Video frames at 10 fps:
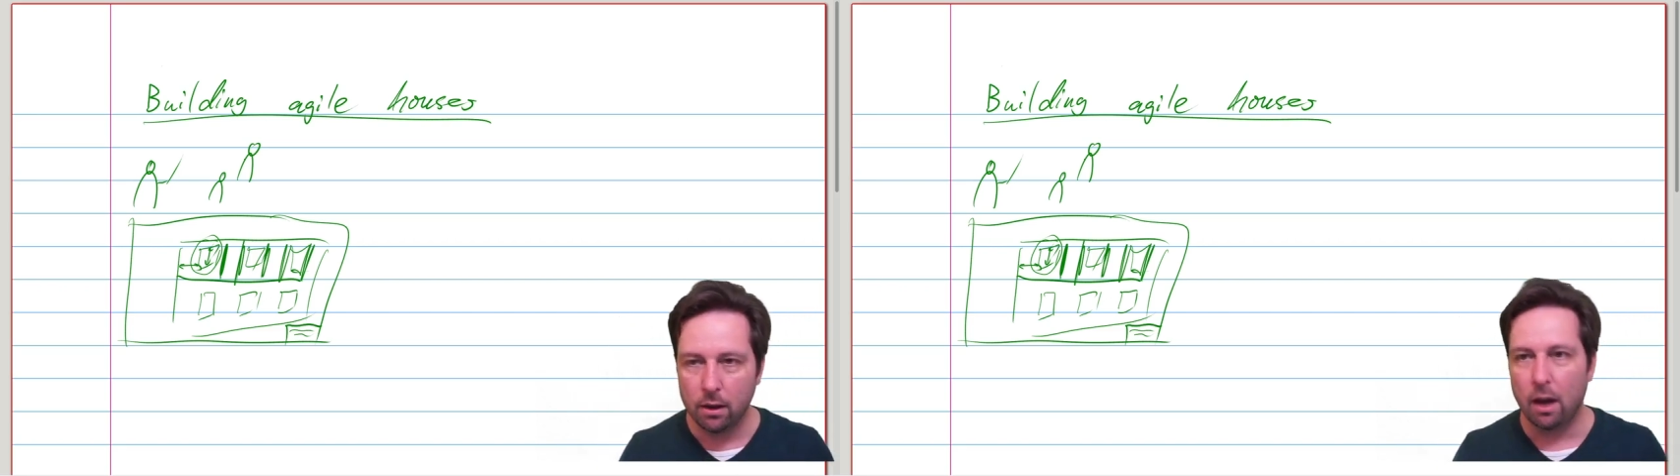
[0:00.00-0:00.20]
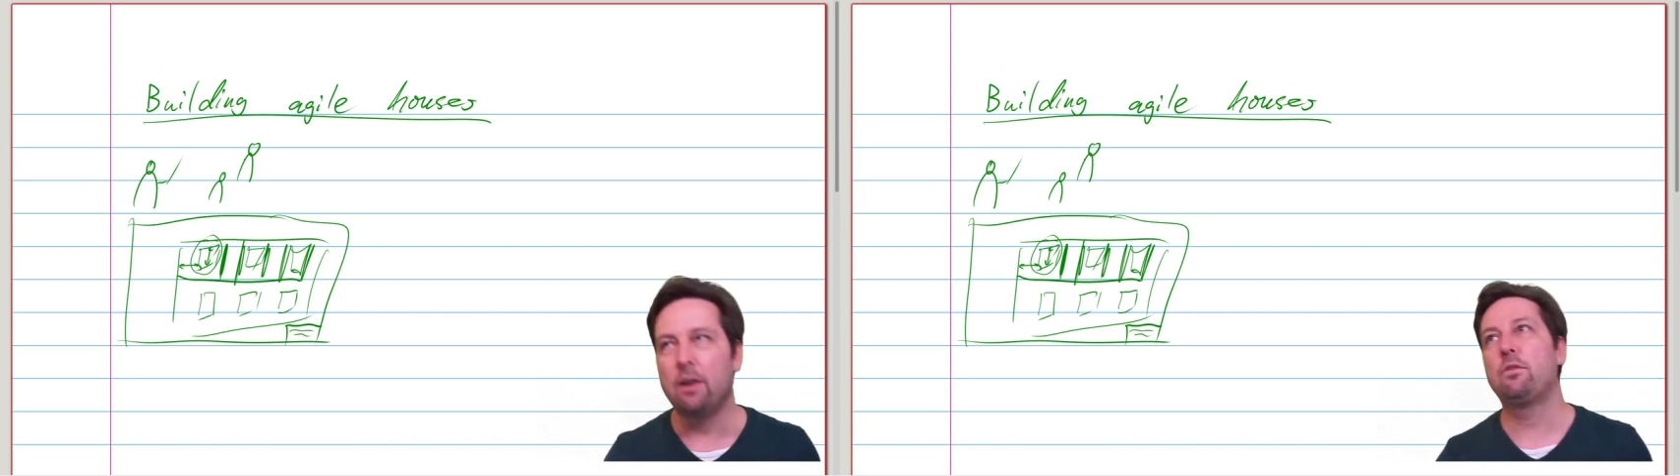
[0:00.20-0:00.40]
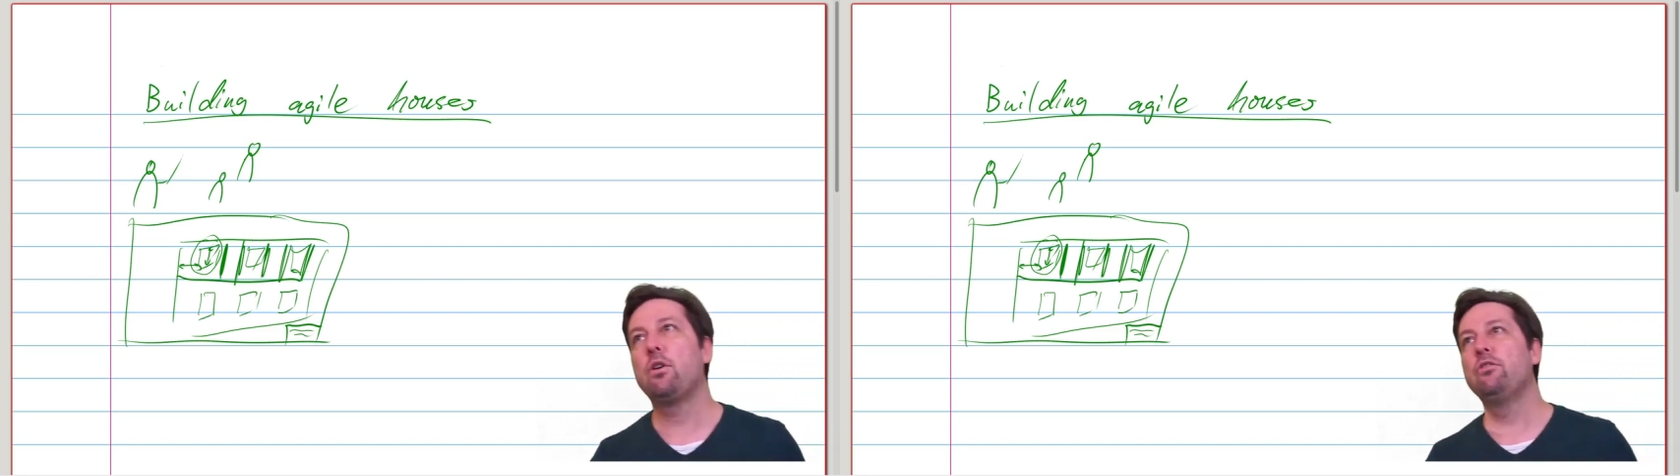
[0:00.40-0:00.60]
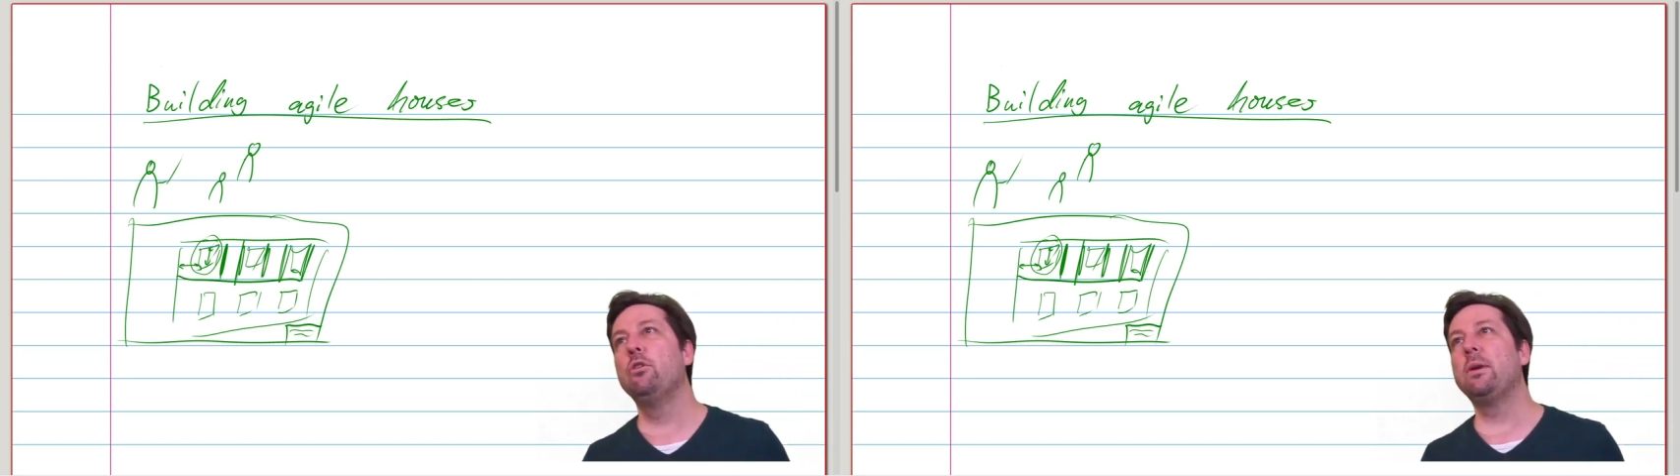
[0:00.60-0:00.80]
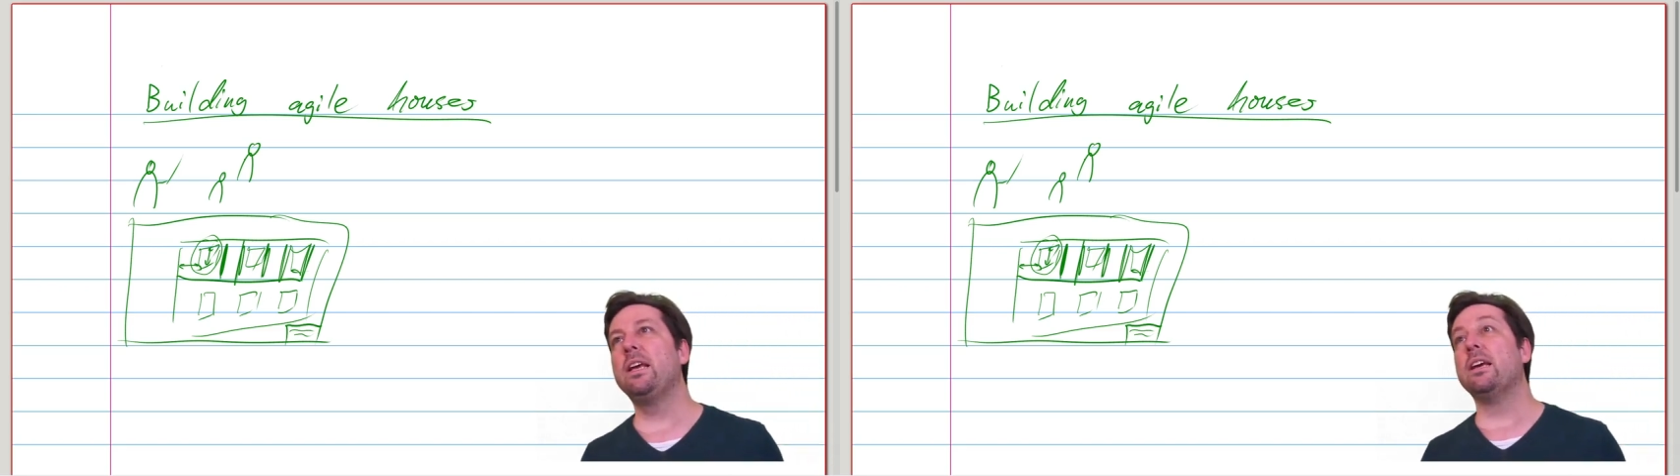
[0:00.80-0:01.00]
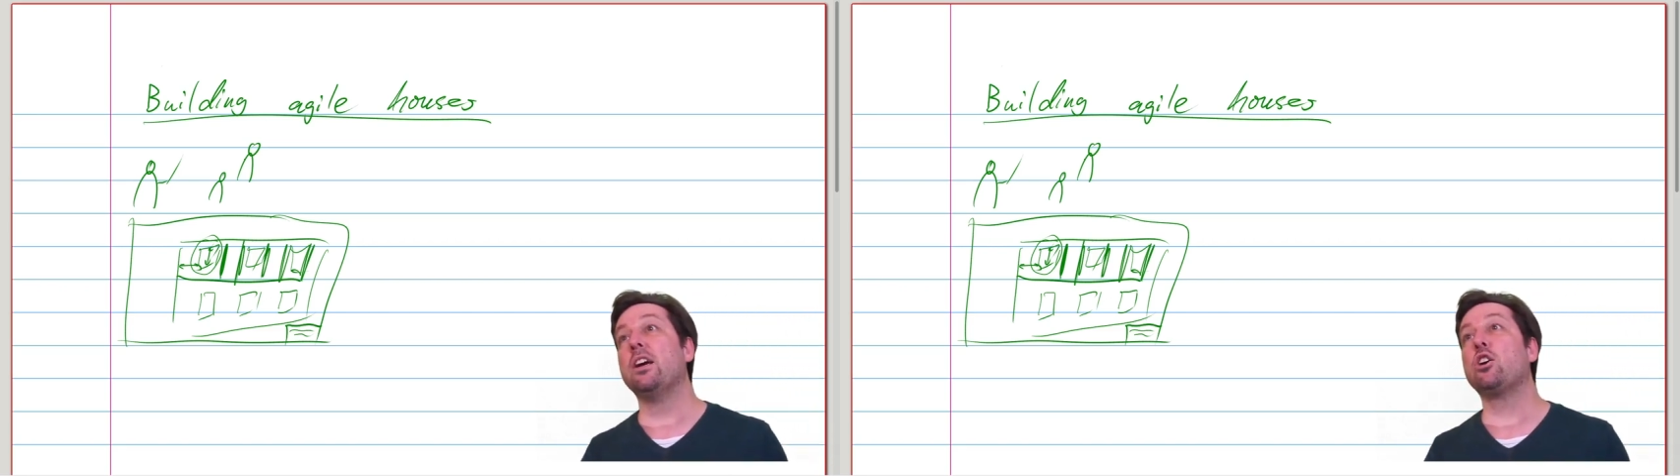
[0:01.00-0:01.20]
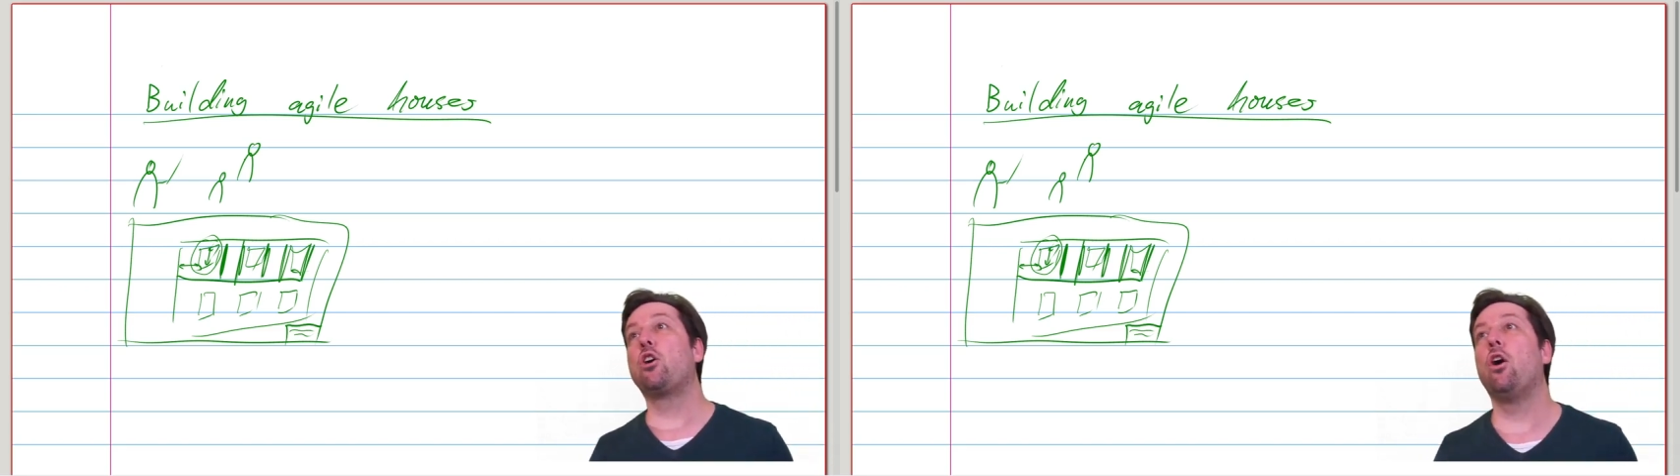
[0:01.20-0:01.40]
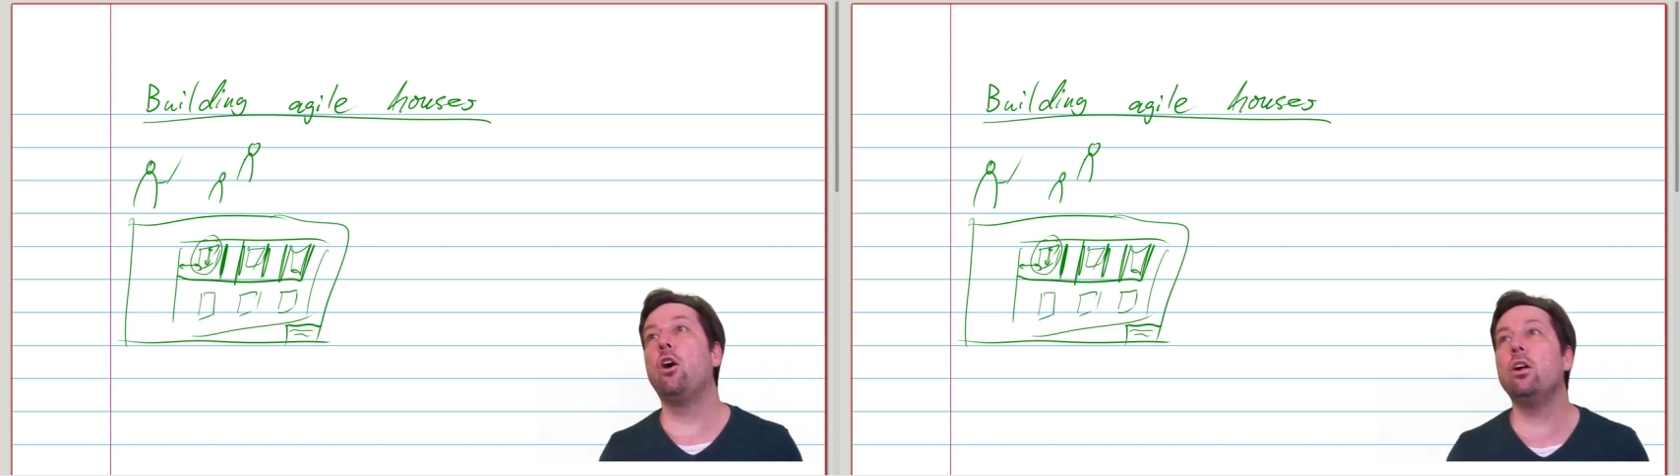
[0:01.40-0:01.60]
And of course, nobody
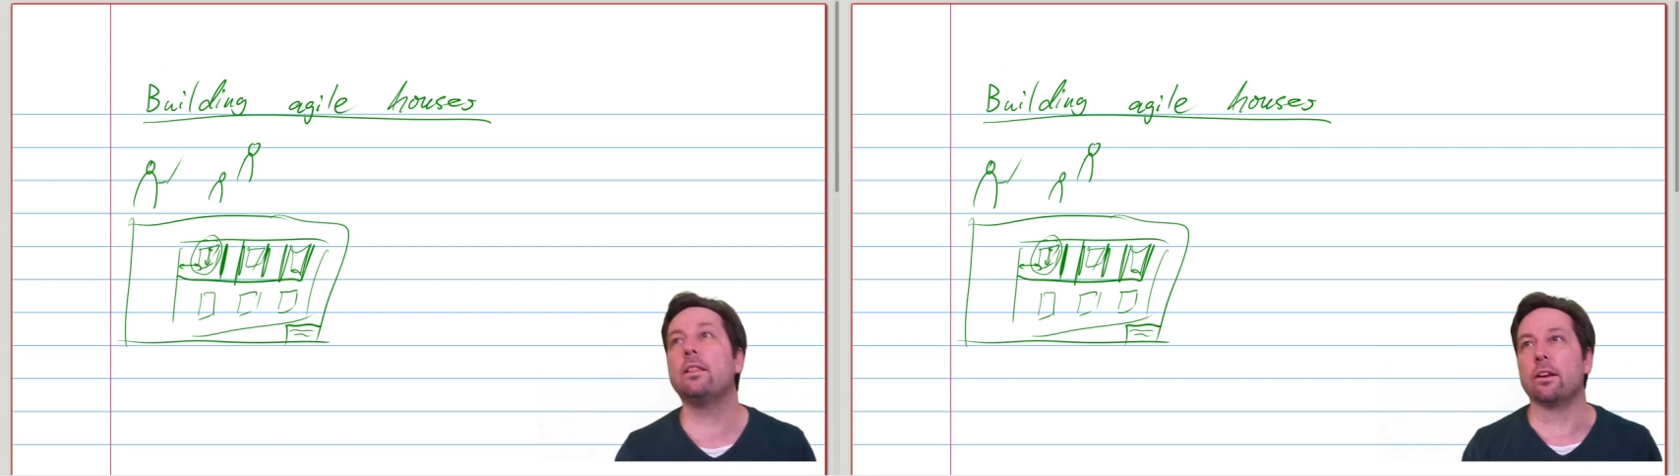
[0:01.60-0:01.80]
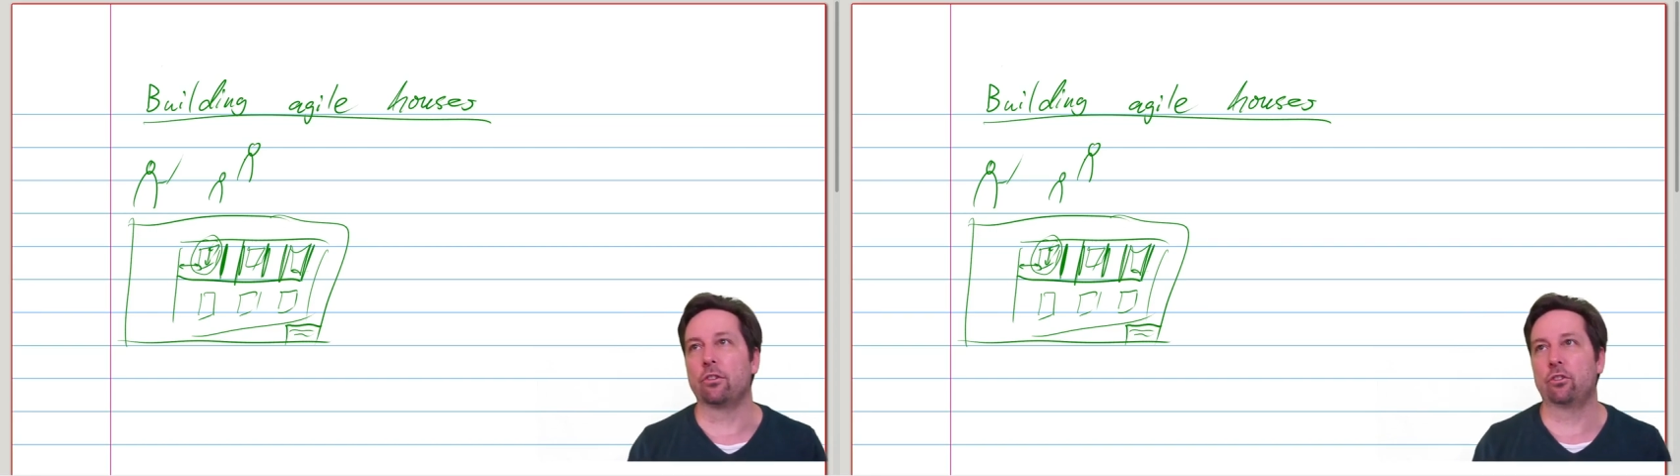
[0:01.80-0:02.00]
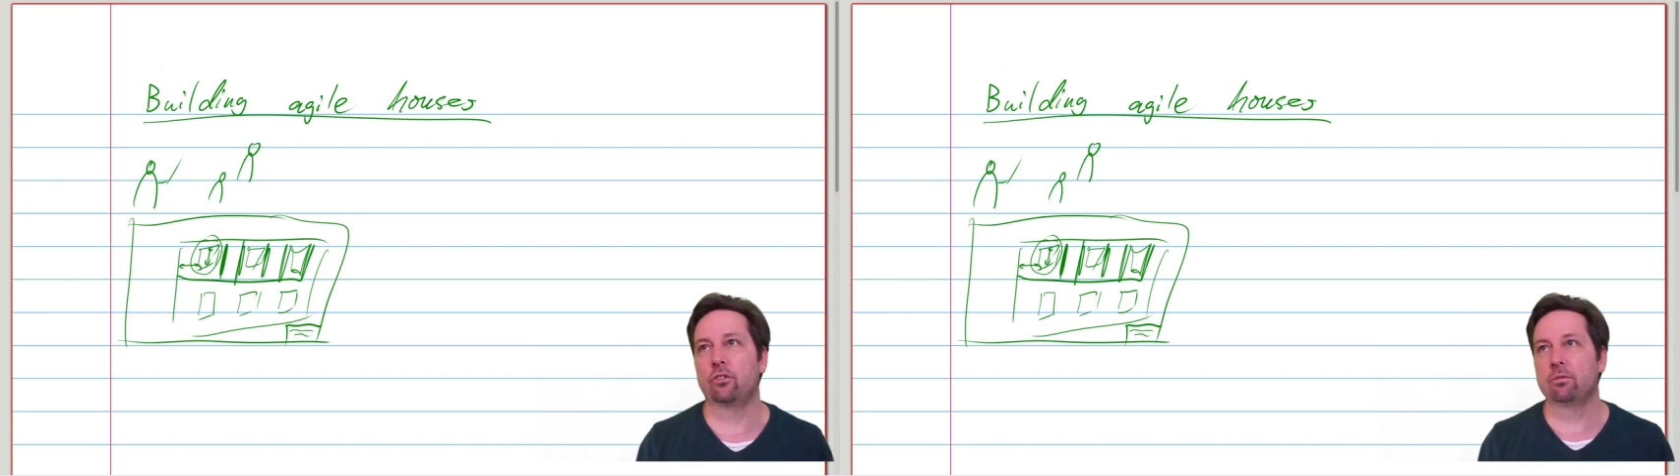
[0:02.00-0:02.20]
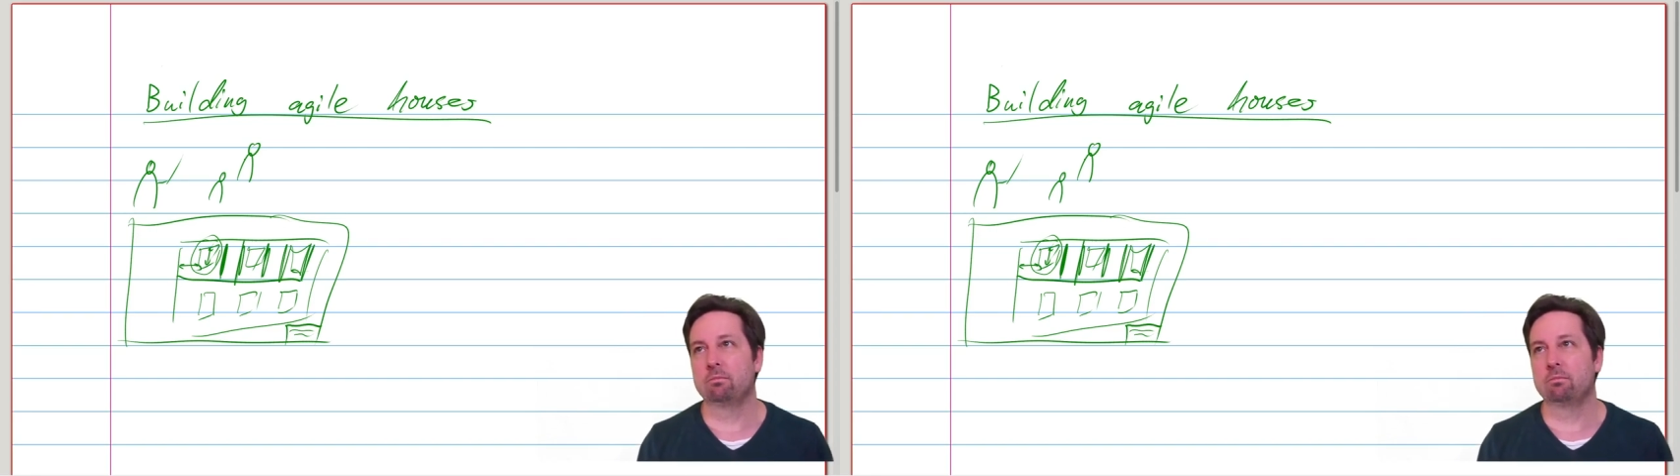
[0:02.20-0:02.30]
called this